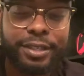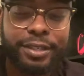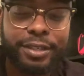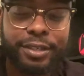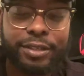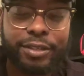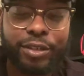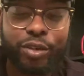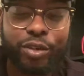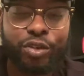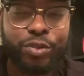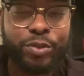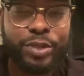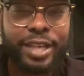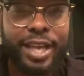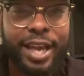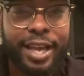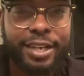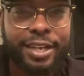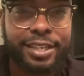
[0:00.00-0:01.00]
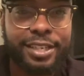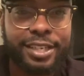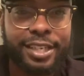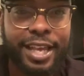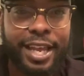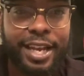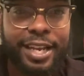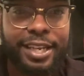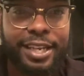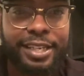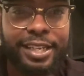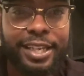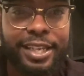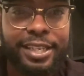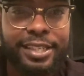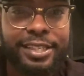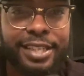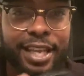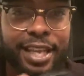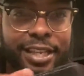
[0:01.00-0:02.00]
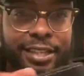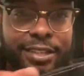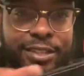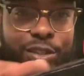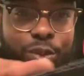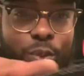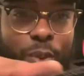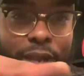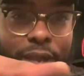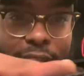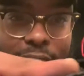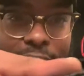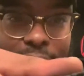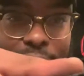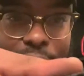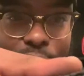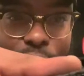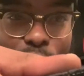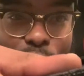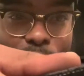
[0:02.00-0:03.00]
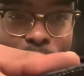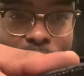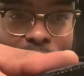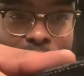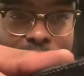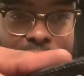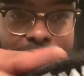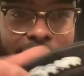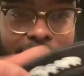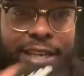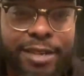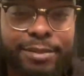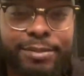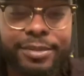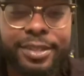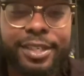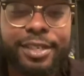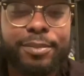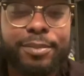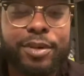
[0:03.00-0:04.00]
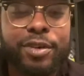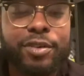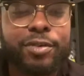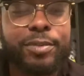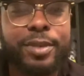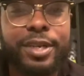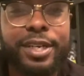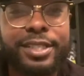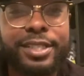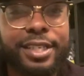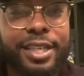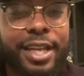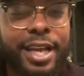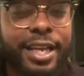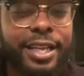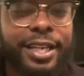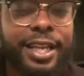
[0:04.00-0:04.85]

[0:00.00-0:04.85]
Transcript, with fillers: You know, you would kind of look at it and think it's like a suede nubuck type demo, but it's not.